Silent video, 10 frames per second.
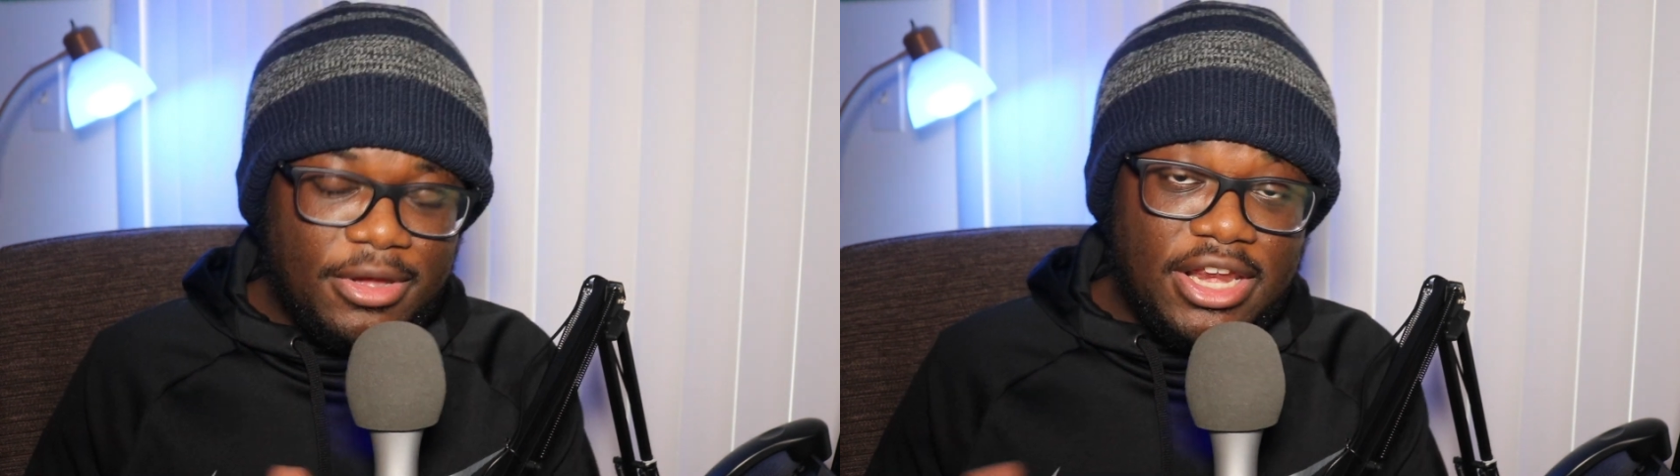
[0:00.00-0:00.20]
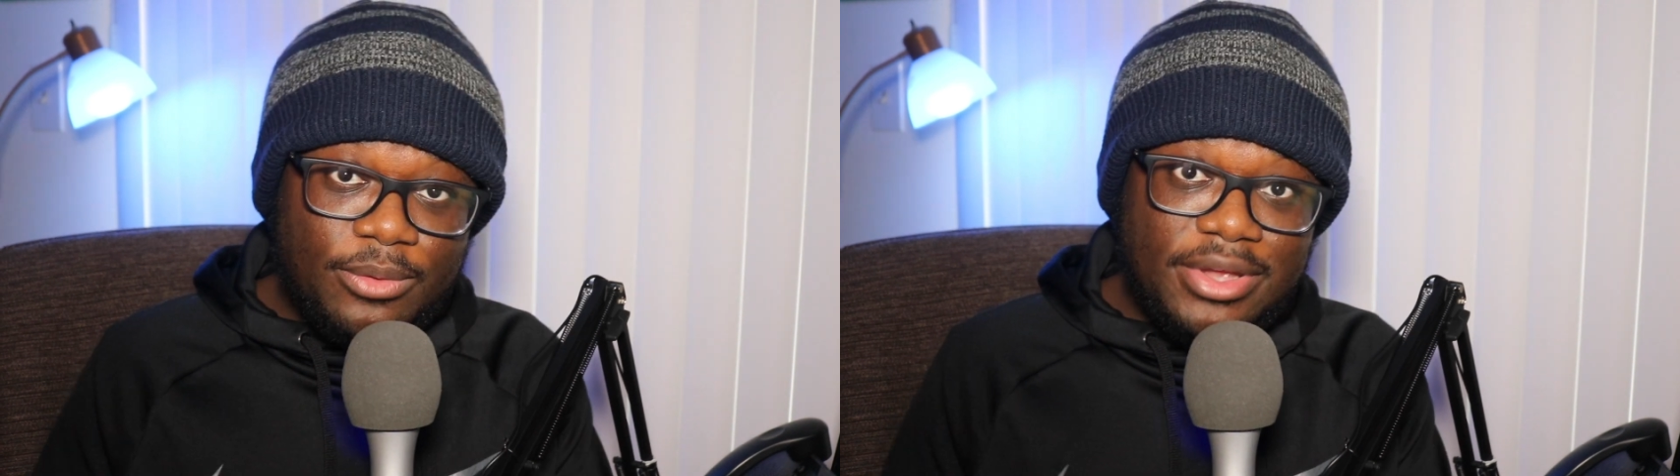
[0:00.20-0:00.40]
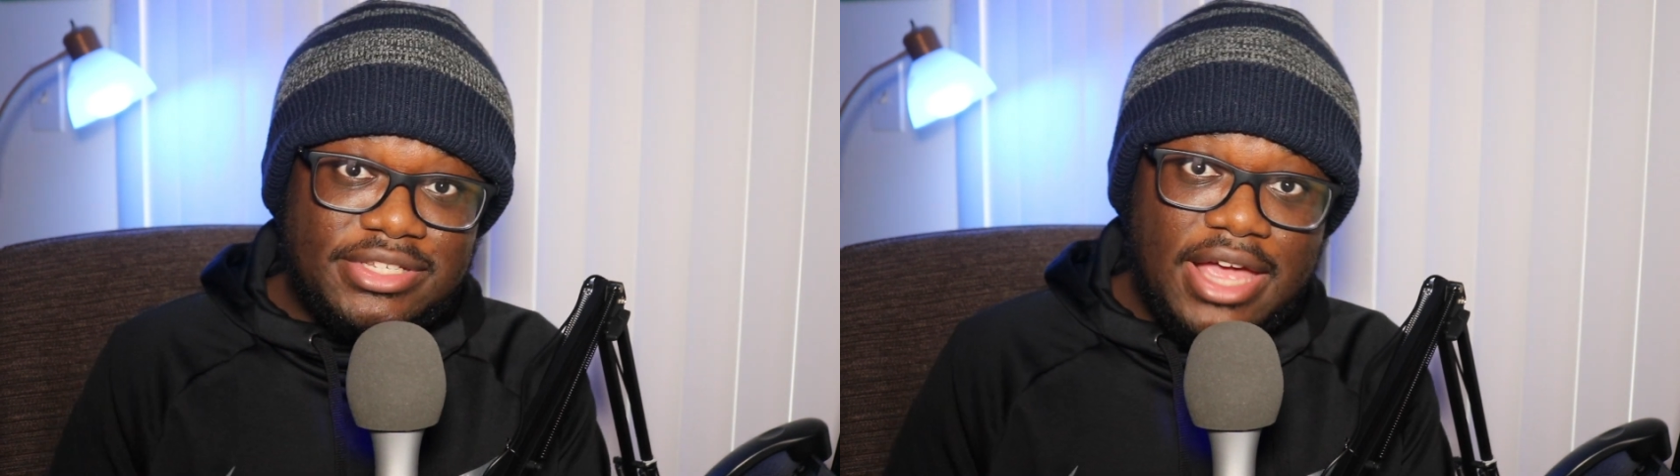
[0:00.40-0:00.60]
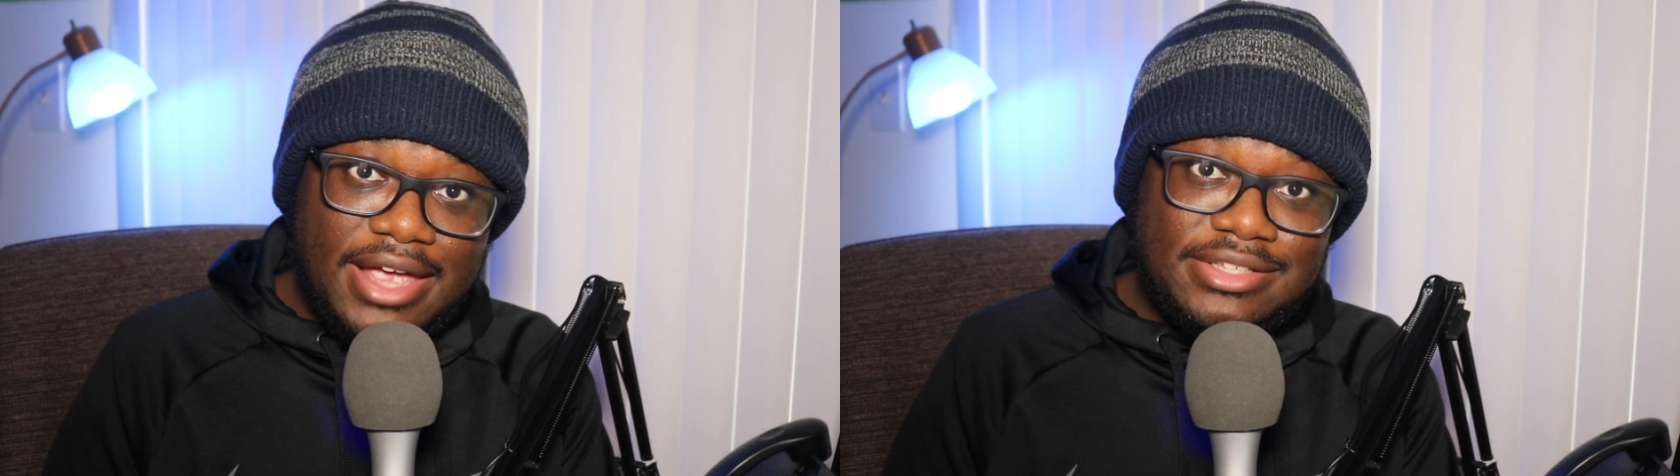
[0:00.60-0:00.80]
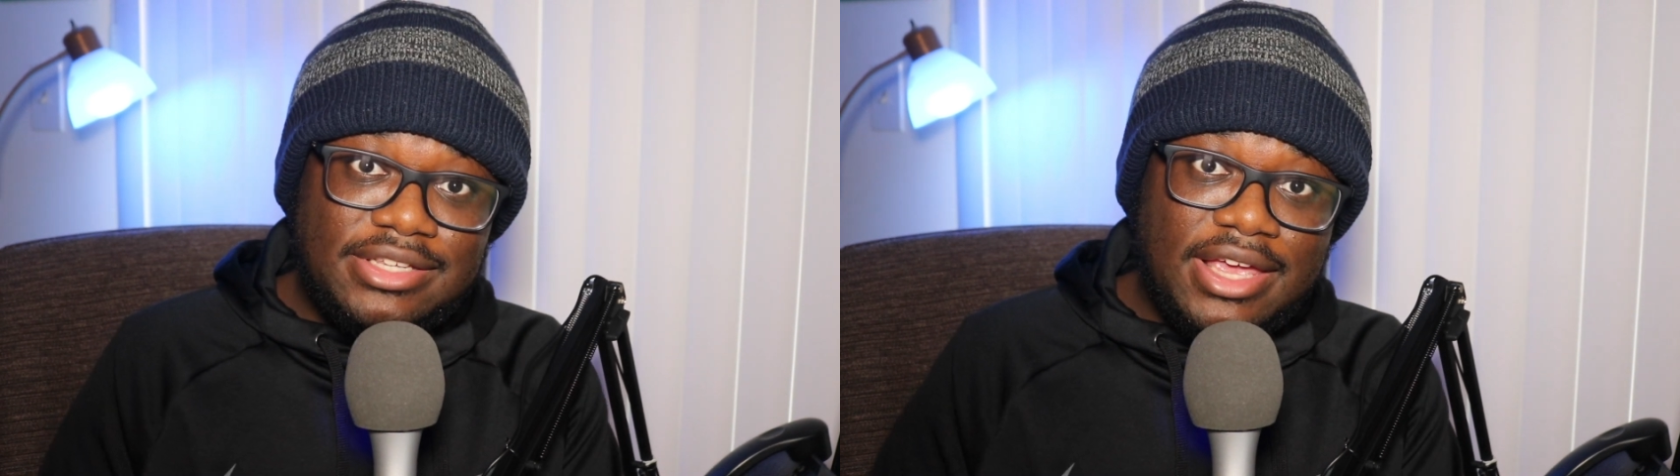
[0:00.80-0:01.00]
But anyways,
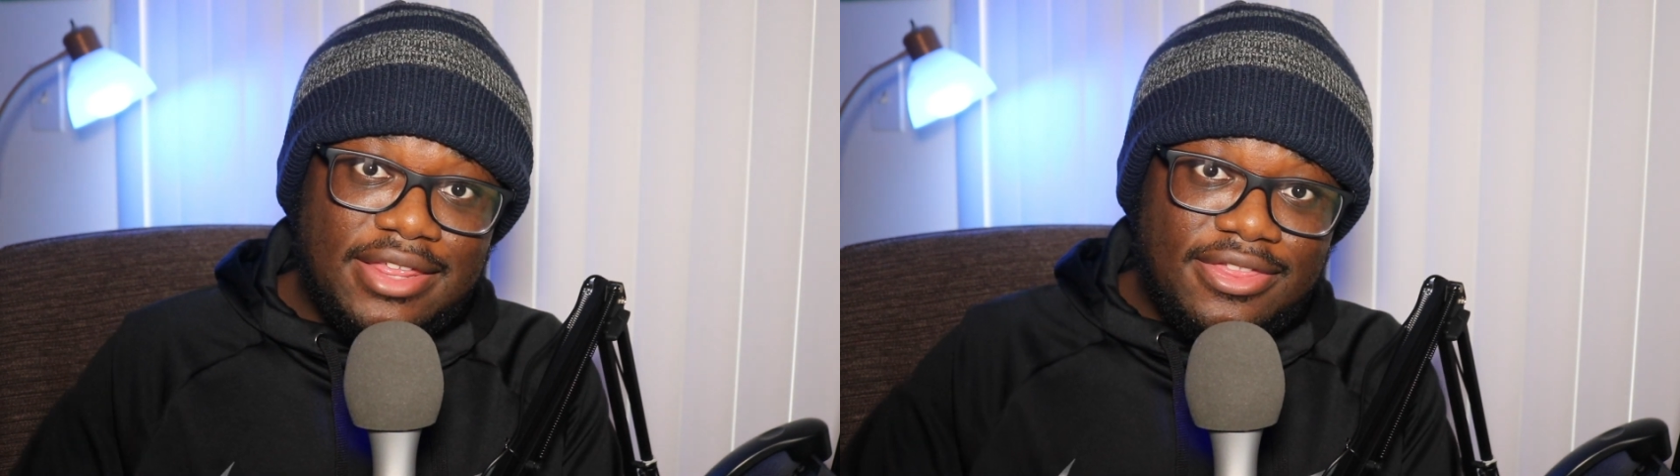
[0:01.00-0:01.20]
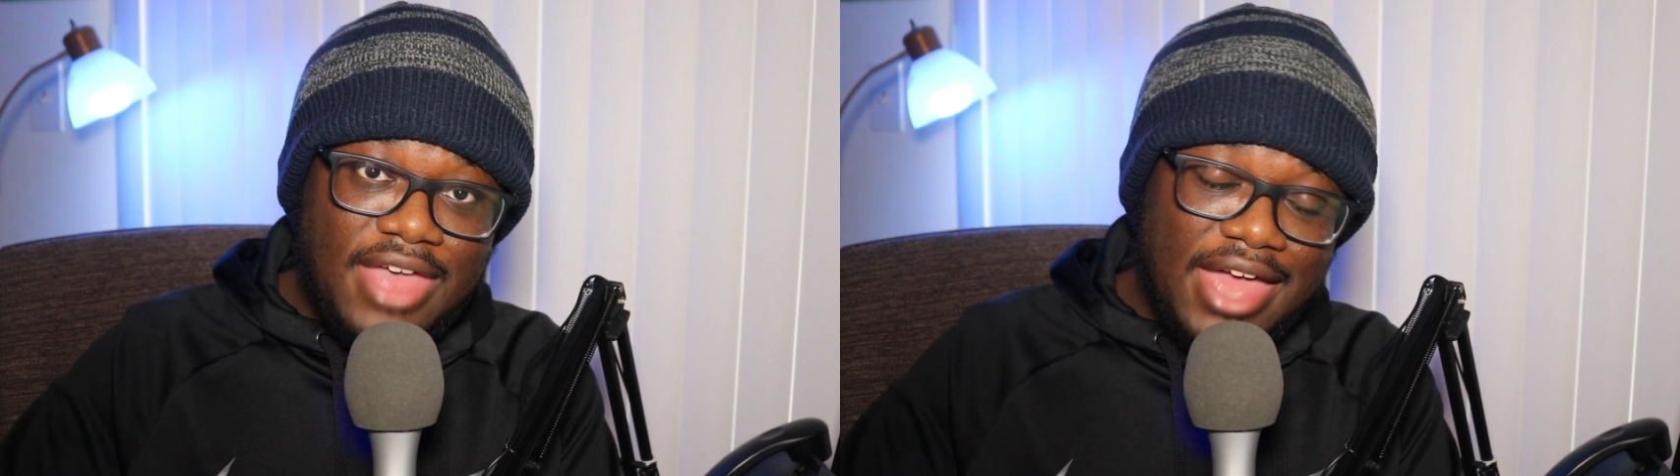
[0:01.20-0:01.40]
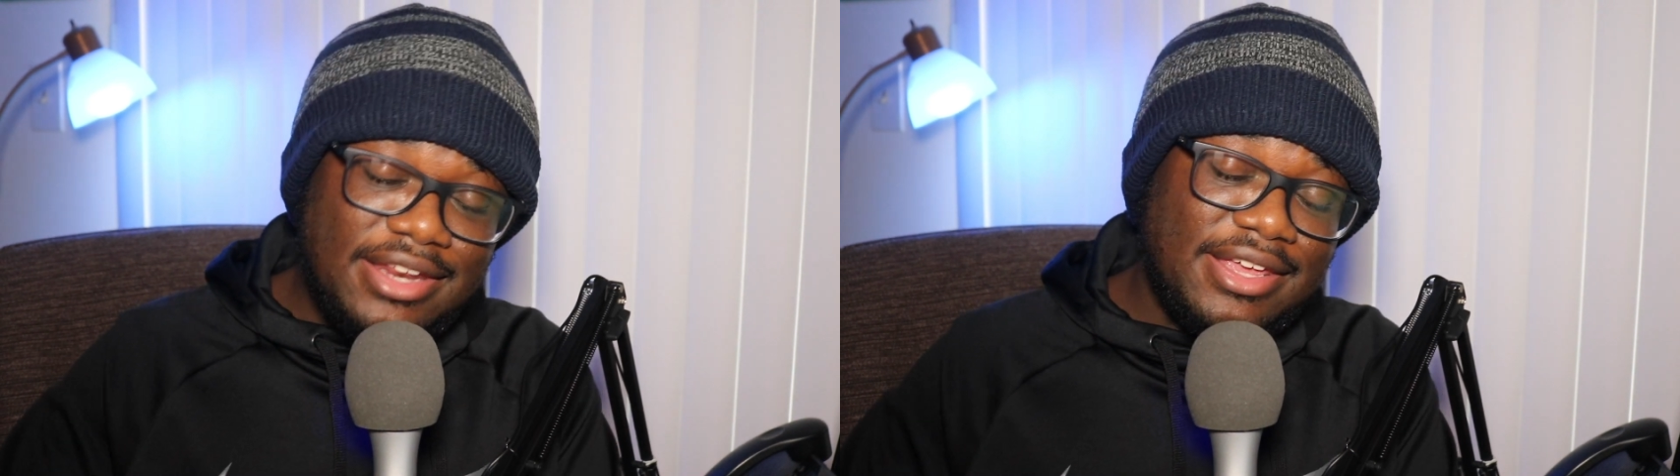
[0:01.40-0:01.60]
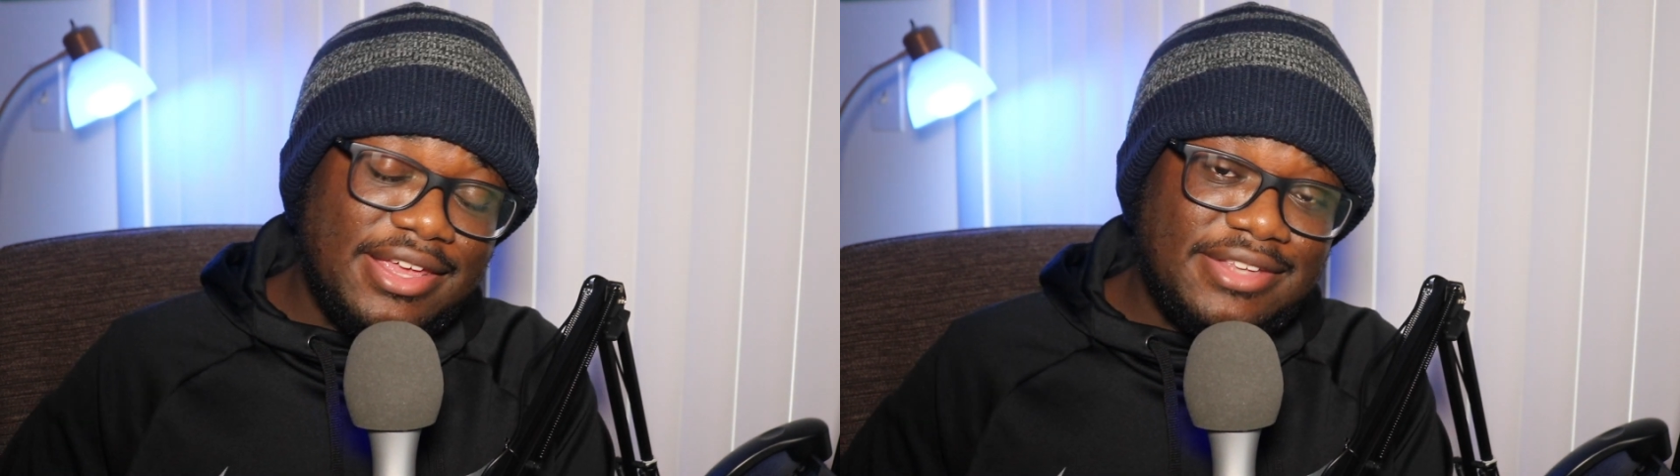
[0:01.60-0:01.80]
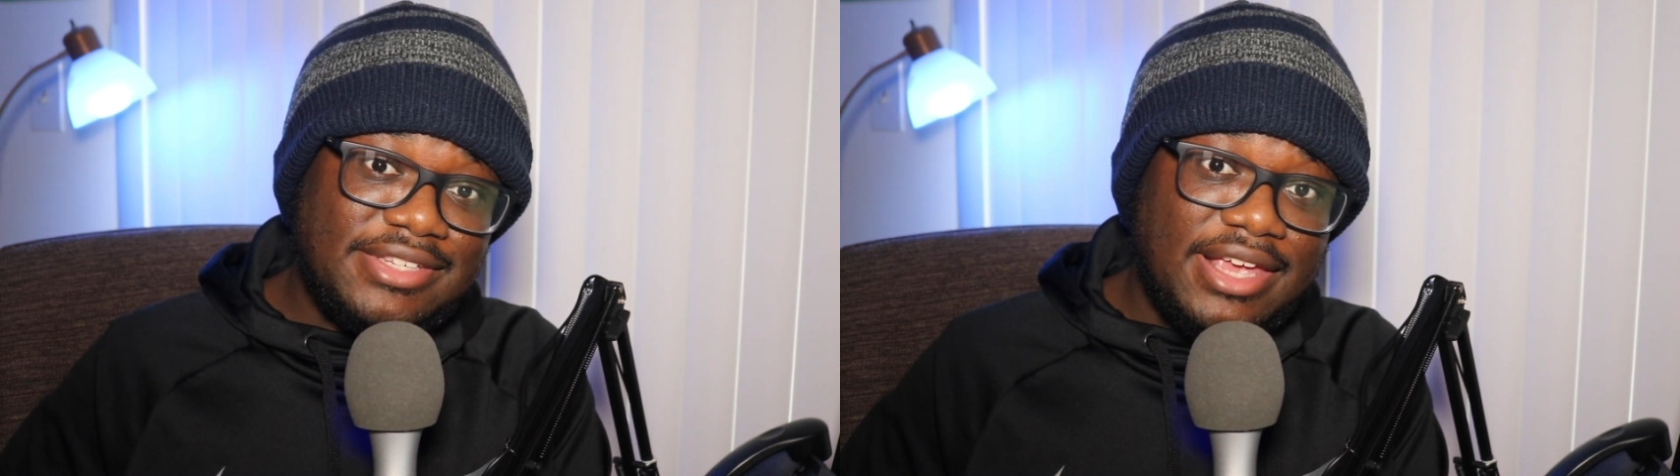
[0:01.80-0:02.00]
guys, that
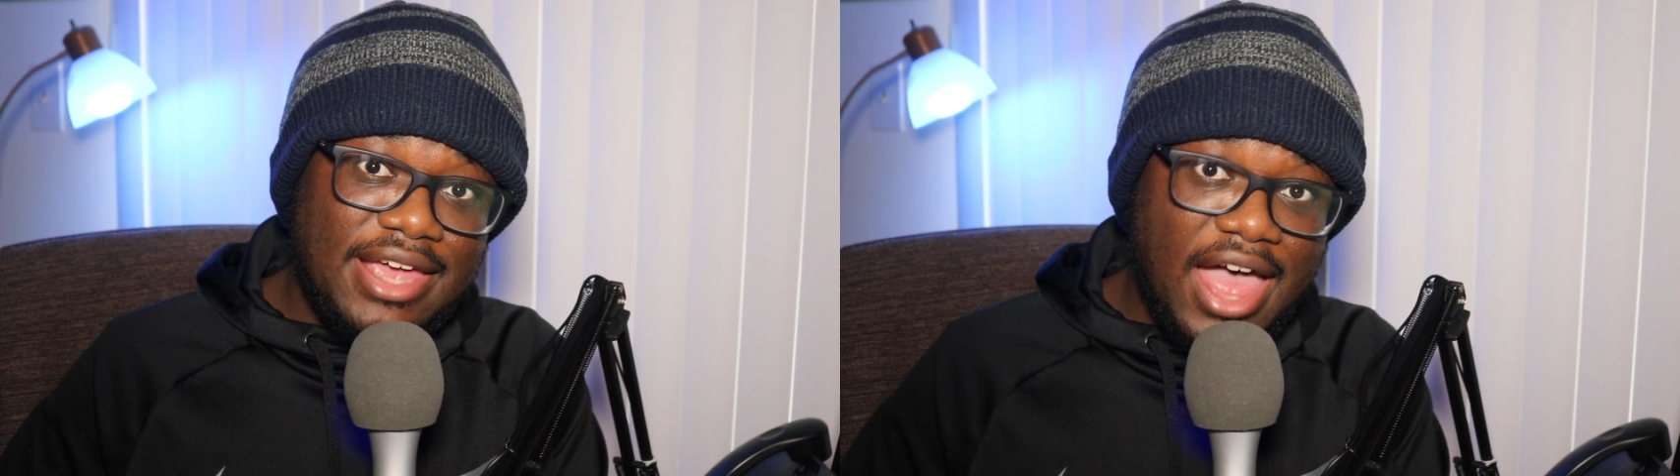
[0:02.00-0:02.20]
is